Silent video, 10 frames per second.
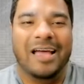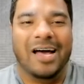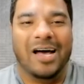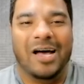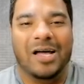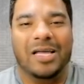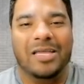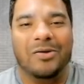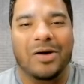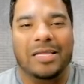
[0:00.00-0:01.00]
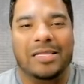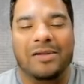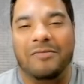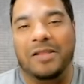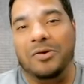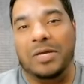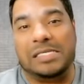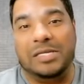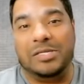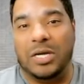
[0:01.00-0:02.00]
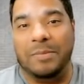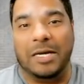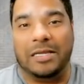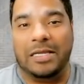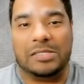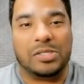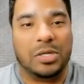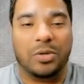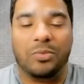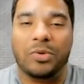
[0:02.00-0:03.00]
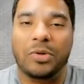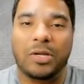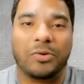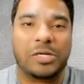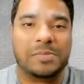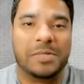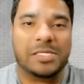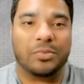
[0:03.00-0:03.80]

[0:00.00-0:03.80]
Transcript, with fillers: Uh, you know, I did a video yesterday talking about Gensler could ruin Christmas.